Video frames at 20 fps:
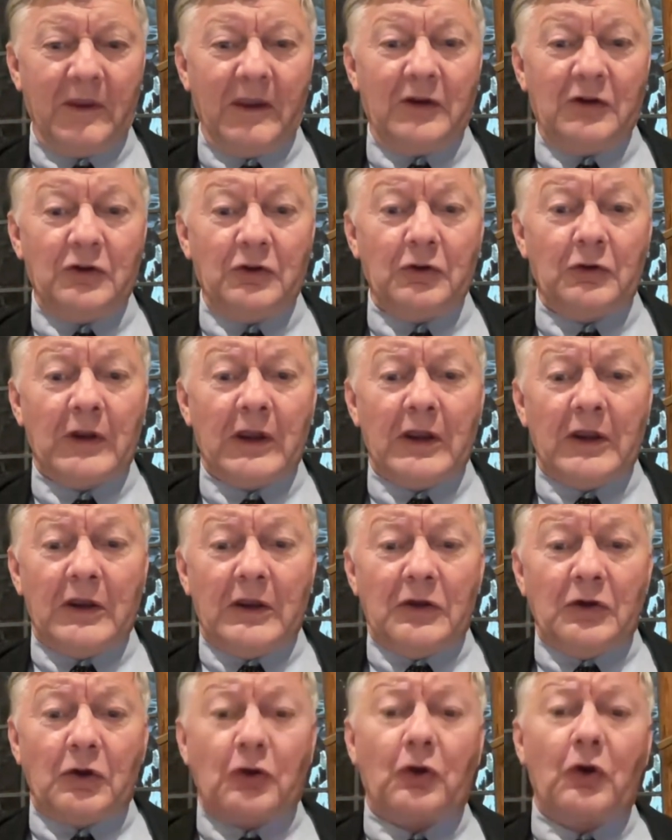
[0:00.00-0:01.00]

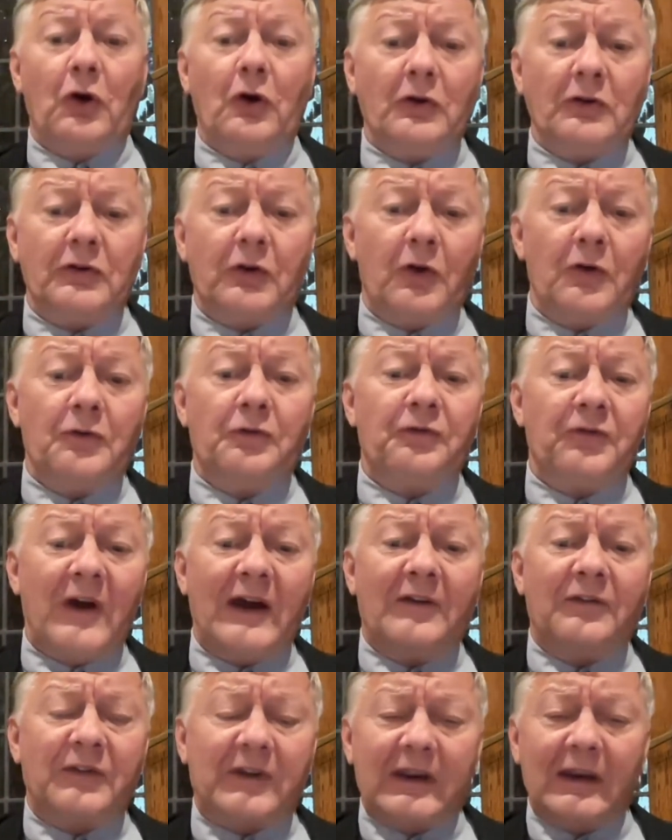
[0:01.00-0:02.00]
You can't go
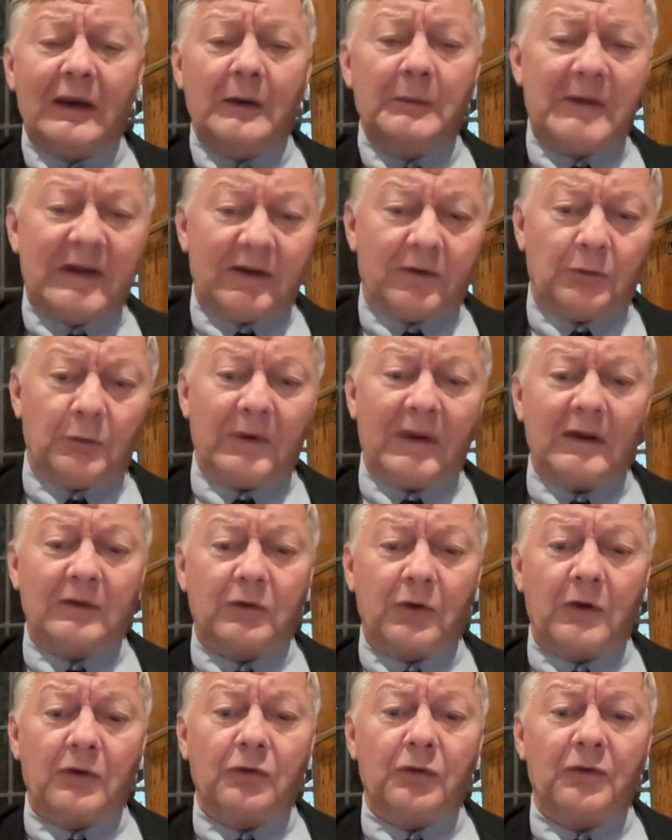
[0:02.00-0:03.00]
5 kilometers without
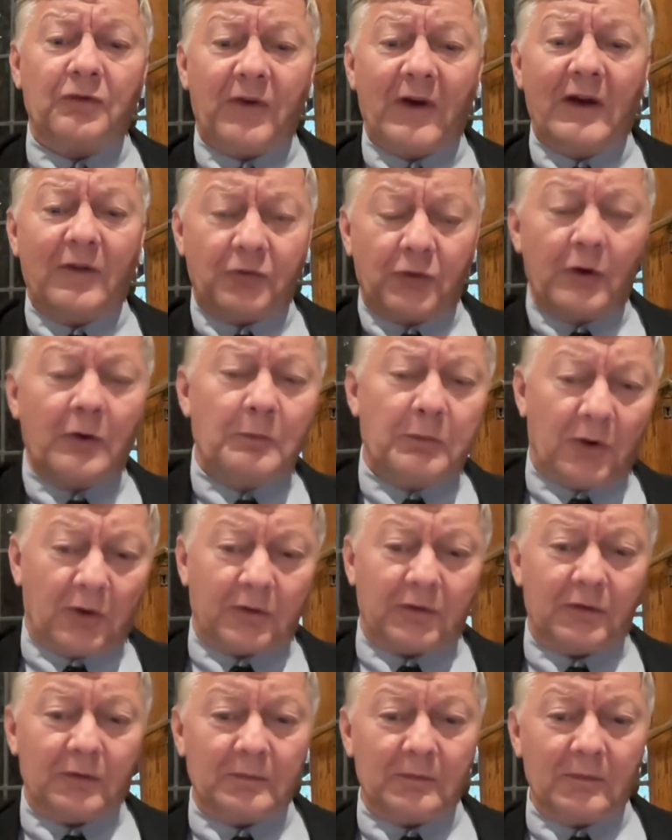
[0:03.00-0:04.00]
going through 5
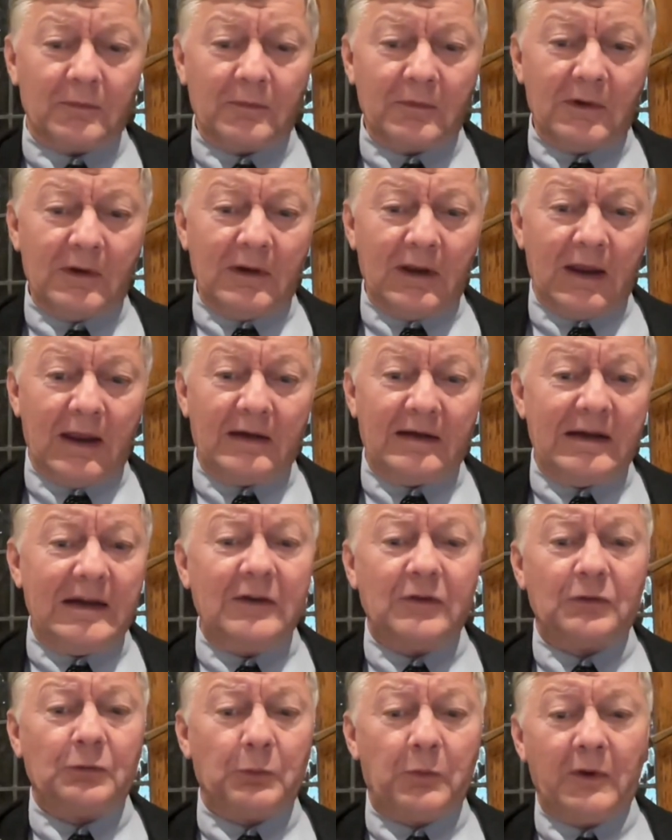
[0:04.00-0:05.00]
roadblocks. And
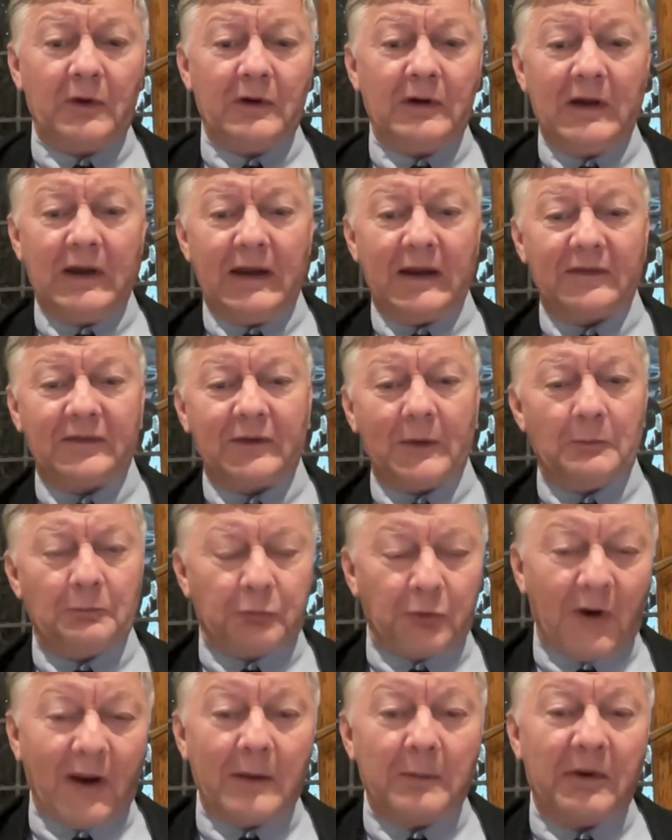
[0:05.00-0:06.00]
each one has some
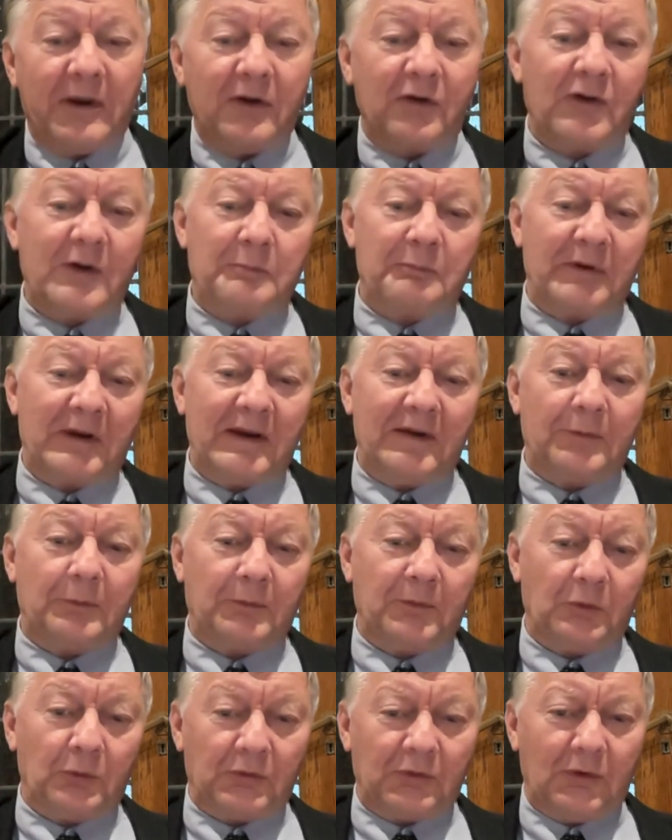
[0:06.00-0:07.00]
bribe-hungry
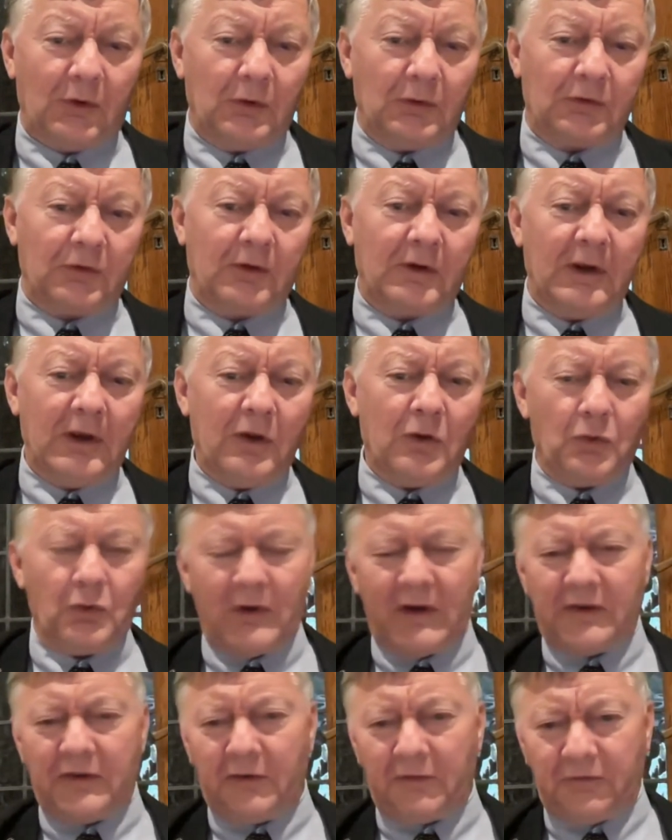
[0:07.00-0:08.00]
policeman or soldier or
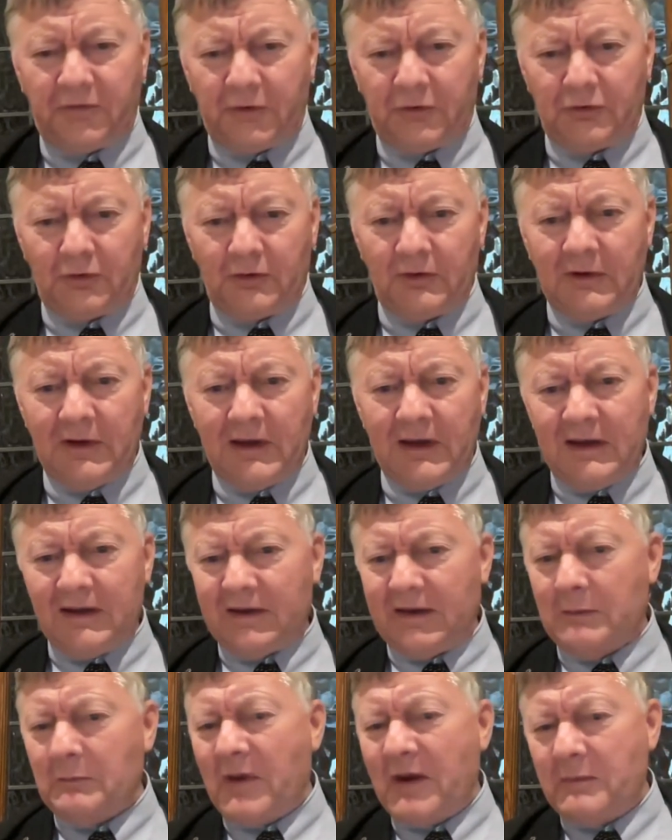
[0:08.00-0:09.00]
other official.
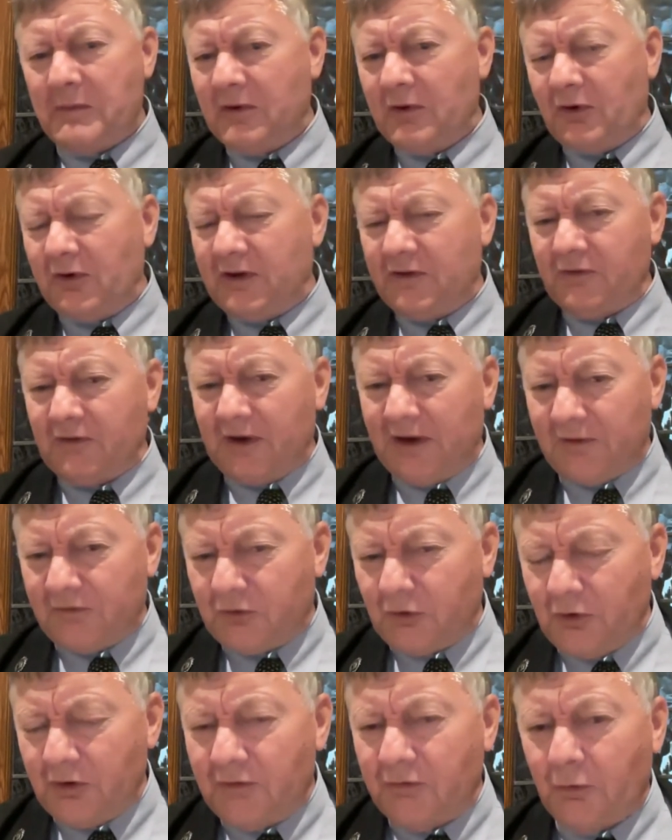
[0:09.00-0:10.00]
They maybe not even have
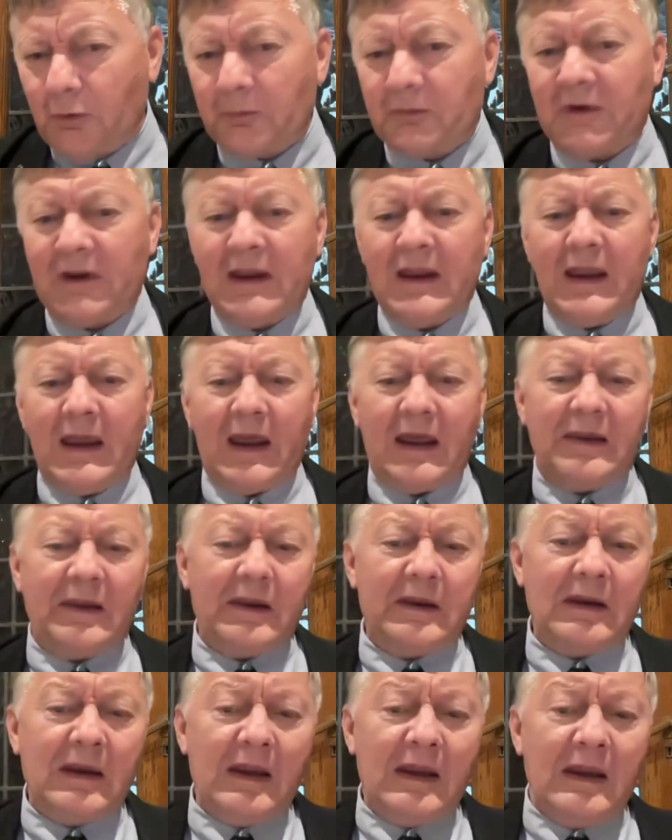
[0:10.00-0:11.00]
uniforms. And
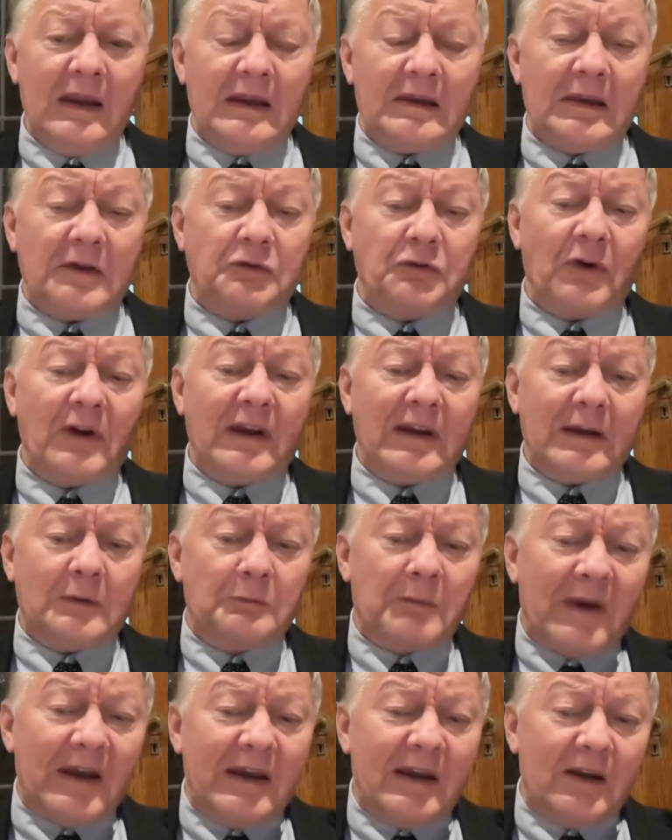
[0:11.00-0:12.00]
they're trying to get
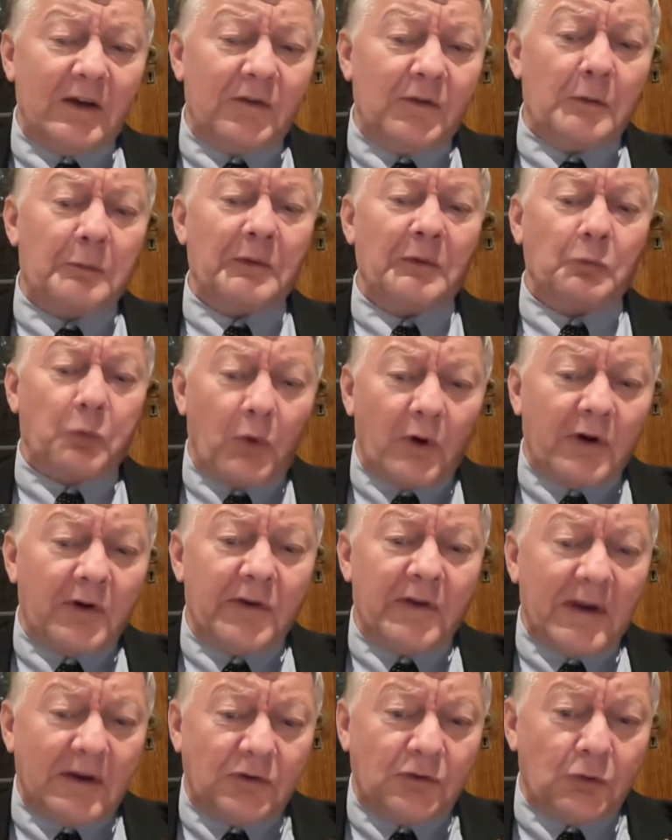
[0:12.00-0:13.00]
money out of you, but what do
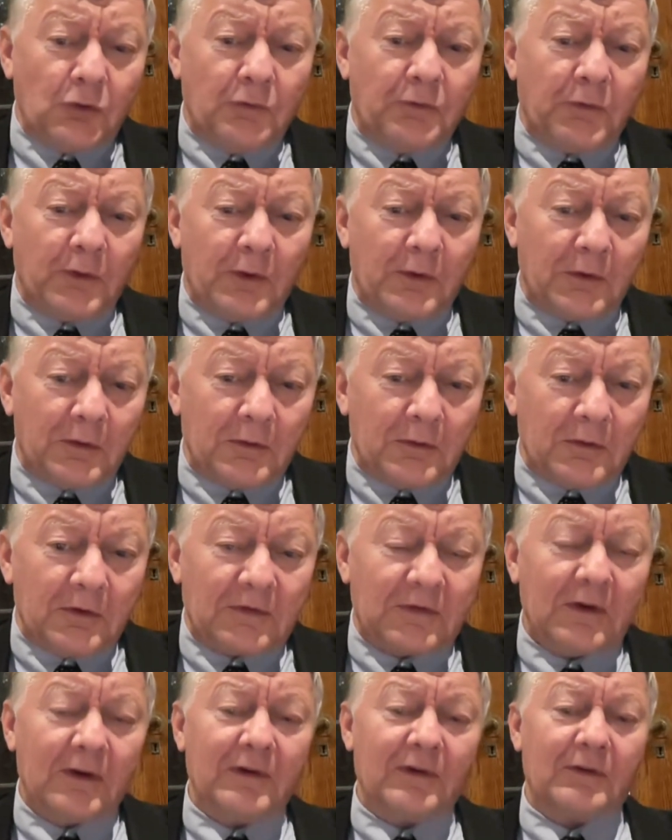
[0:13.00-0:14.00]
they do for the
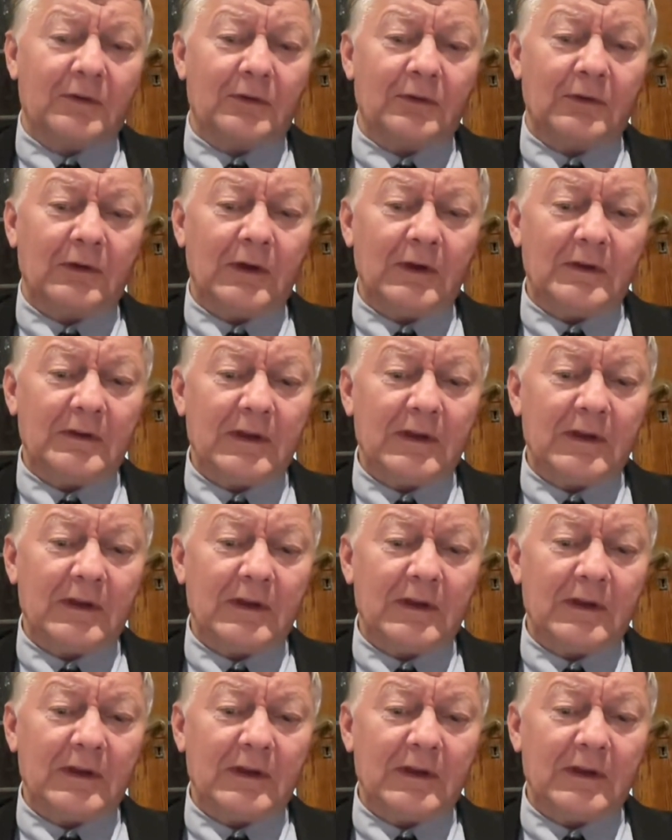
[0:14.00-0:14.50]
citizens?